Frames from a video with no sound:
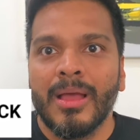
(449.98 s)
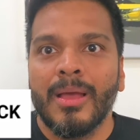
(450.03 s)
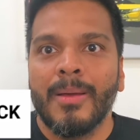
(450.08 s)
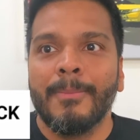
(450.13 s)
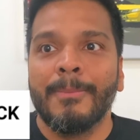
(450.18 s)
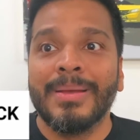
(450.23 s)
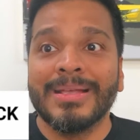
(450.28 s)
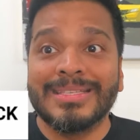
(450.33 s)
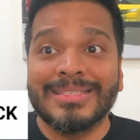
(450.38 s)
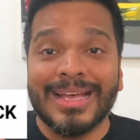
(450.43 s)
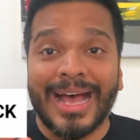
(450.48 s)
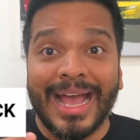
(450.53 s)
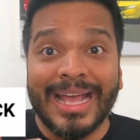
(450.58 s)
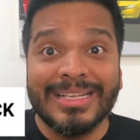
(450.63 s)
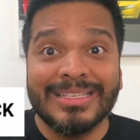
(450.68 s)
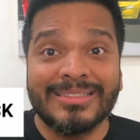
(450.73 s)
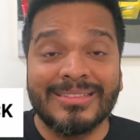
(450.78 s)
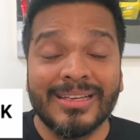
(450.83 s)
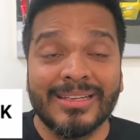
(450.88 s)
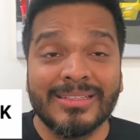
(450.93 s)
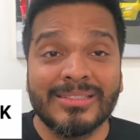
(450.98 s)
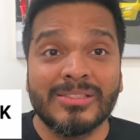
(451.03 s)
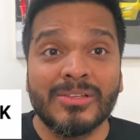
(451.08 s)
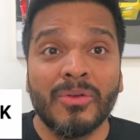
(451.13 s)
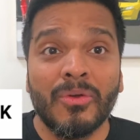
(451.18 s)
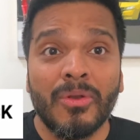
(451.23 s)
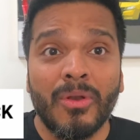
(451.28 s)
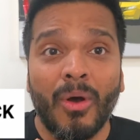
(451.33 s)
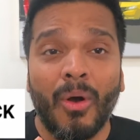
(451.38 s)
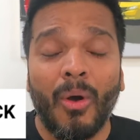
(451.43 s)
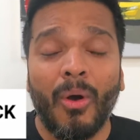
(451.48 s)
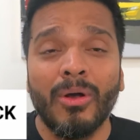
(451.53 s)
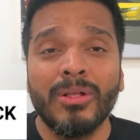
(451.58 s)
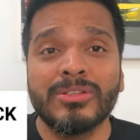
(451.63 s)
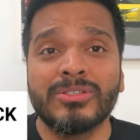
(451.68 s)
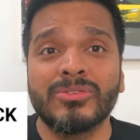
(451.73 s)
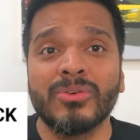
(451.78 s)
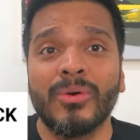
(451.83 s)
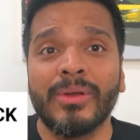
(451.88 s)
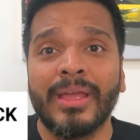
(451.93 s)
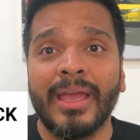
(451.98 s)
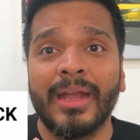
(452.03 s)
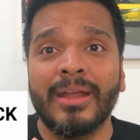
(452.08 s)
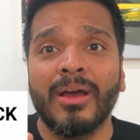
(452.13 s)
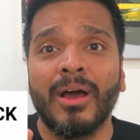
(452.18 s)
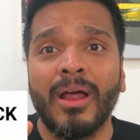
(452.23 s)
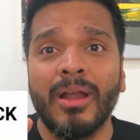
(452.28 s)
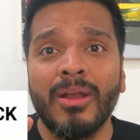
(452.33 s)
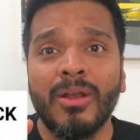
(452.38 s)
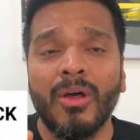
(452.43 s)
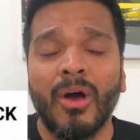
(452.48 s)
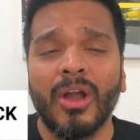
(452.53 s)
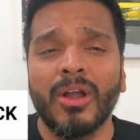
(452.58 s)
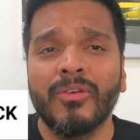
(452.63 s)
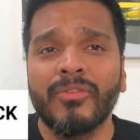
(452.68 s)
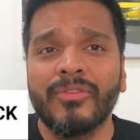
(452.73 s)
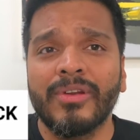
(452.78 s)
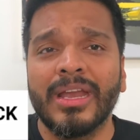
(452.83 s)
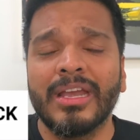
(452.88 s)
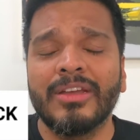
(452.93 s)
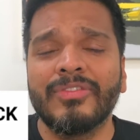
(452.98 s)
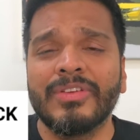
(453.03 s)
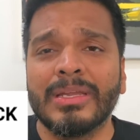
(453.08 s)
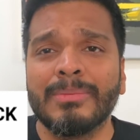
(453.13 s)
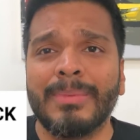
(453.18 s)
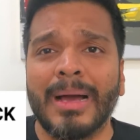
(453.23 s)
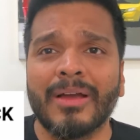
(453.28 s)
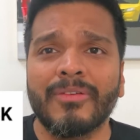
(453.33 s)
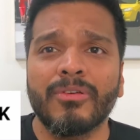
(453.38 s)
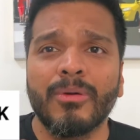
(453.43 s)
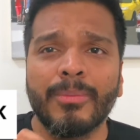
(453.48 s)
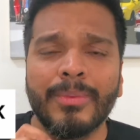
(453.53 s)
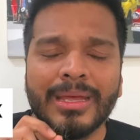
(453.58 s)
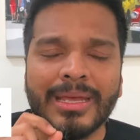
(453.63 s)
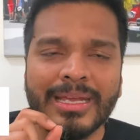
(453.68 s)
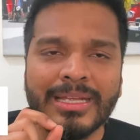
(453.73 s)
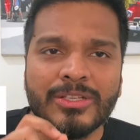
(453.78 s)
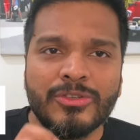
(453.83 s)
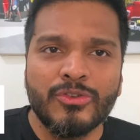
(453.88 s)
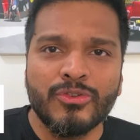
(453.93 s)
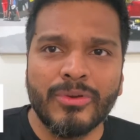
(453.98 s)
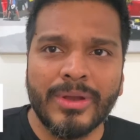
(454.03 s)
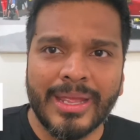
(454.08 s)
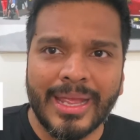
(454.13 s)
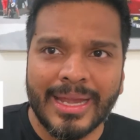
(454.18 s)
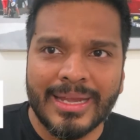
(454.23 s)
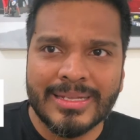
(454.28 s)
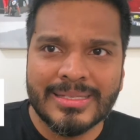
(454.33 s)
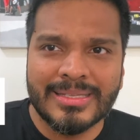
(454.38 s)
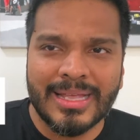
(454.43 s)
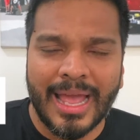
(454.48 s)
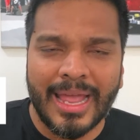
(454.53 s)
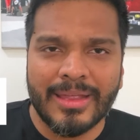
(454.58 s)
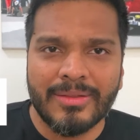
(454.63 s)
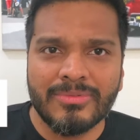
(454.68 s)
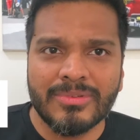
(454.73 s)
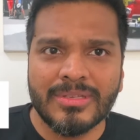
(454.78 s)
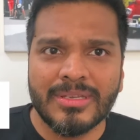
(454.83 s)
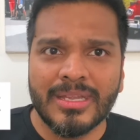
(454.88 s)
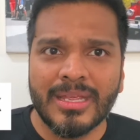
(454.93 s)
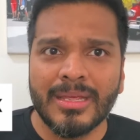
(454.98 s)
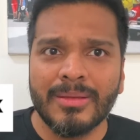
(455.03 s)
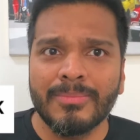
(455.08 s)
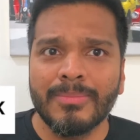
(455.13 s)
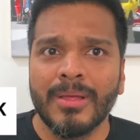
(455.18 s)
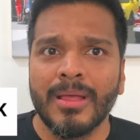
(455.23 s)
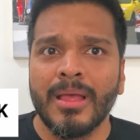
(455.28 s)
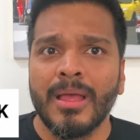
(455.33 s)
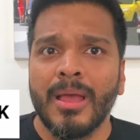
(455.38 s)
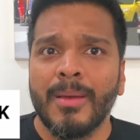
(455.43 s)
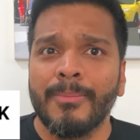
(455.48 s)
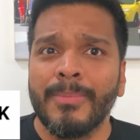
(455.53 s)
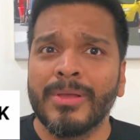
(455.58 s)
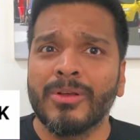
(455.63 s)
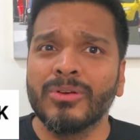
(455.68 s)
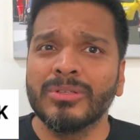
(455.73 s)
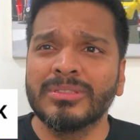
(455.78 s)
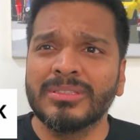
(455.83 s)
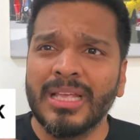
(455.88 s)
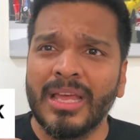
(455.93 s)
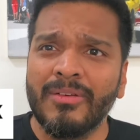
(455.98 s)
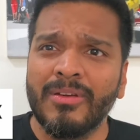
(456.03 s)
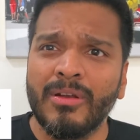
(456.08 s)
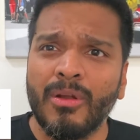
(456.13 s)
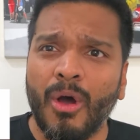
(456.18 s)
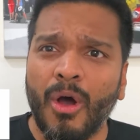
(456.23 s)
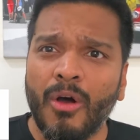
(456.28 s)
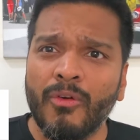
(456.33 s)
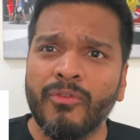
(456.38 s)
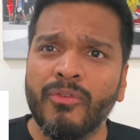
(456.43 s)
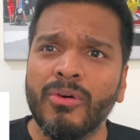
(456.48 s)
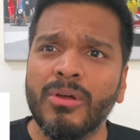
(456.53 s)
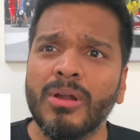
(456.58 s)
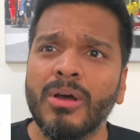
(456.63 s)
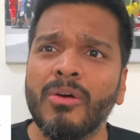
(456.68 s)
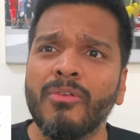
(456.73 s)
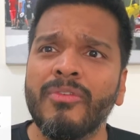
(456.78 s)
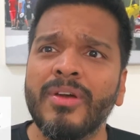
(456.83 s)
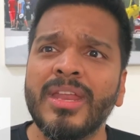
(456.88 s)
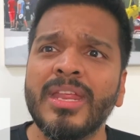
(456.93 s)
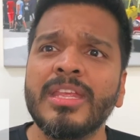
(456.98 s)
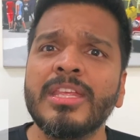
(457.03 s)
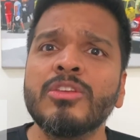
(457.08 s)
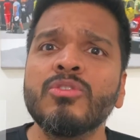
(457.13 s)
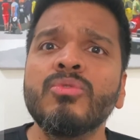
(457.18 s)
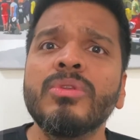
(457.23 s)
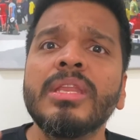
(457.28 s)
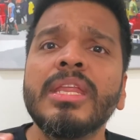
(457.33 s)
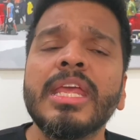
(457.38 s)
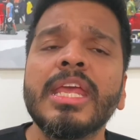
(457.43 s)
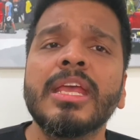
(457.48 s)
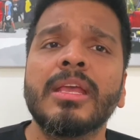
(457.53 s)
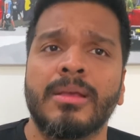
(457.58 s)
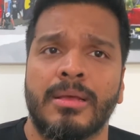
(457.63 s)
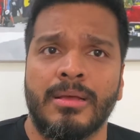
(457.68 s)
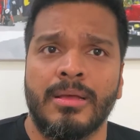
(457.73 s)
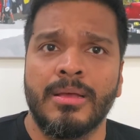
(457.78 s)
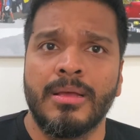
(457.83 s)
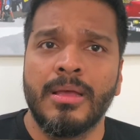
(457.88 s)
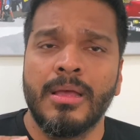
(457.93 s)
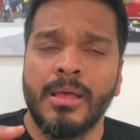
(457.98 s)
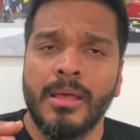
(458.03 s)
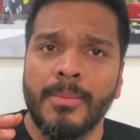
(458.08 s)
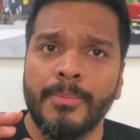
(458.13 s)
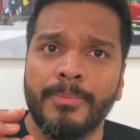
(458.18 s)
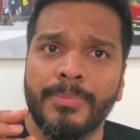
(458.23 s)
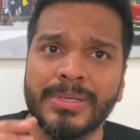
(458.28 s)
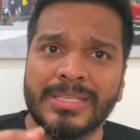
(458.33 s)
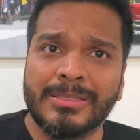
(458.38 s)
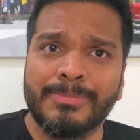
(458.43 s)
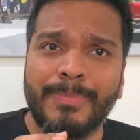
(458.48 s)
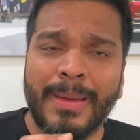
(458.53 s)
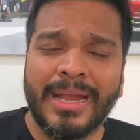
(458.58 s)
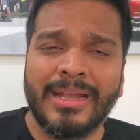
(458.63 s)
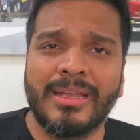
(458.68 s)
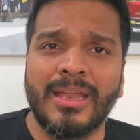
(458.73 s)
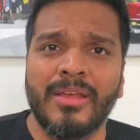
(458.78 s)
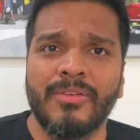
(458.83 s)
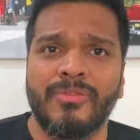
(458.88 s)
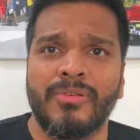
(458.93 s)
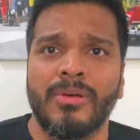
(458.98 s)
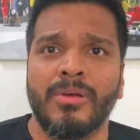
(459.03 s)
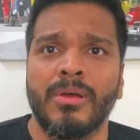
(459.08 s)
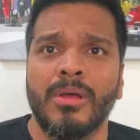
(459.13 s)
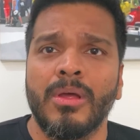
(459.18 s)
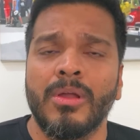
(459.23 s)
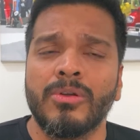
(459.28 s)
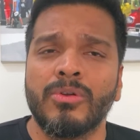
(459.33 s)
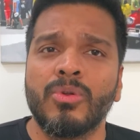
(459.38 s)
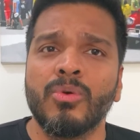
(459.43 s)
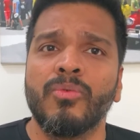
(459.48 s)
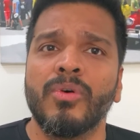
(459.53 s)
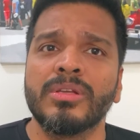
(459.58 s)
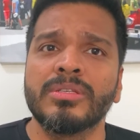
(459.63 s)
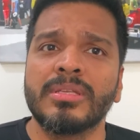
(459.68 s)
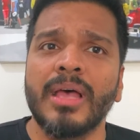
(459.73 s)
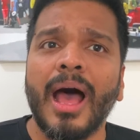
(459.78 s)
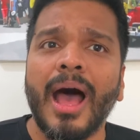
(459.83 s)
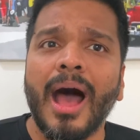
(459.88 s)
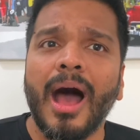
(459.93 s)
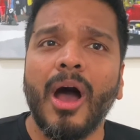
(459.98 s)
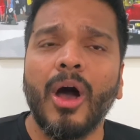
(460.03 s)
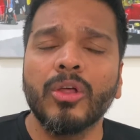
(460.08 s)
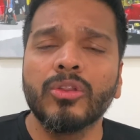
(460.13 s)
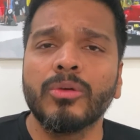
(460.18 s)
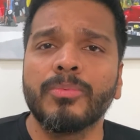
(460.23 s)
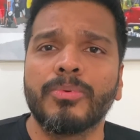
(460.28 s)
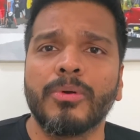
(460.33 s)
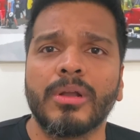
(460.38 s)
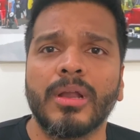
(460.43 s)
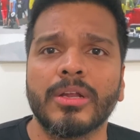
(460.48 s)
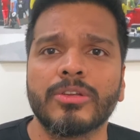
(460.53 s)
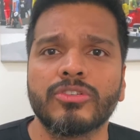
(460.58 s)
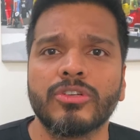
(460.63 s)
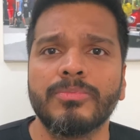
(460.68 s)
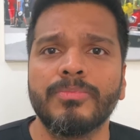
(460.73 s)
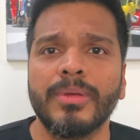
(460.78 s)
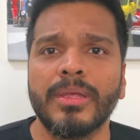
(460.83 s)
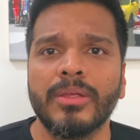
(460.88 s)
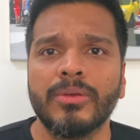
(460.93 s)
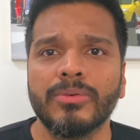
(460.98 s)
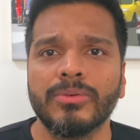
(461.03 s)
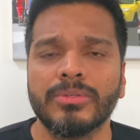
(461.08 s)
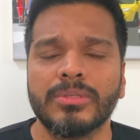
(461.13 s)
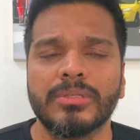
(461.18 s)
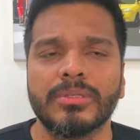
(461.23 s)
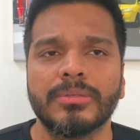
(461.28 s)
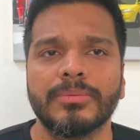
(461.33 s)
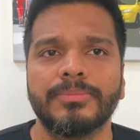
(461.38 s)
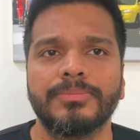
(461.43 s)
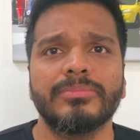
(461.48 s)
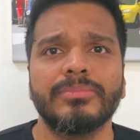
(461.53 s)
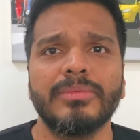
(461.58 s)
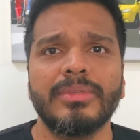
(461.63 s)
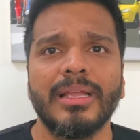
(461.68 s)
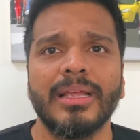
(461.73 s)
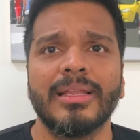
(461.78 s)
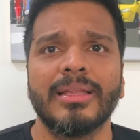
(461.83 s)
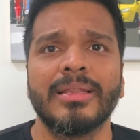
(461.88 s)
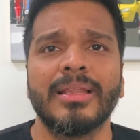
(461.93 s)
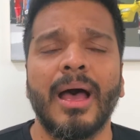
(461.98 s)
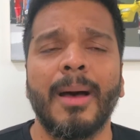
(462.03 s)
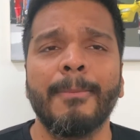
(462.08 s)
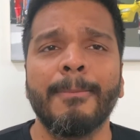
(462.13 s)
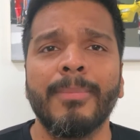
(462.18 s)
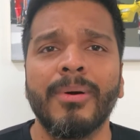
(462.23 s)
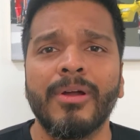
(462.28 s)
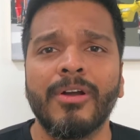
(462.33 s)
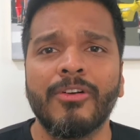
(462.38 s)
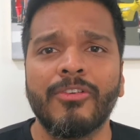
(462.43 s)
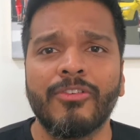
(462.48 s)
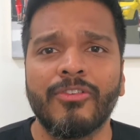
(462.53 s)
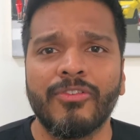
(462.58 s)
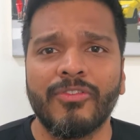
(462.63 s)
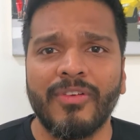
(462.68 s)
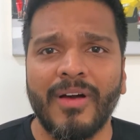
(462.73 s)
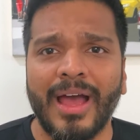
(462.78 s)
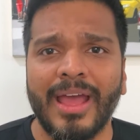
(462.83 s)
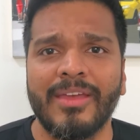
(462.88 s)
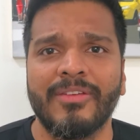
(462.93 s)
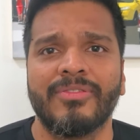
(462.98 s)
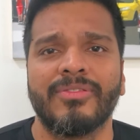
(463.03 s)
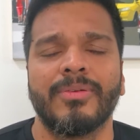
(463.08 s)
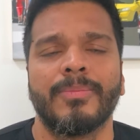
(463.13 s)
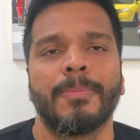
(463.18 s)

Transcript: Besides this, you'll also get a lot of great feedback from your engineering and design team, because they will offer a very unique perspective towards how the product should be used. Number 5,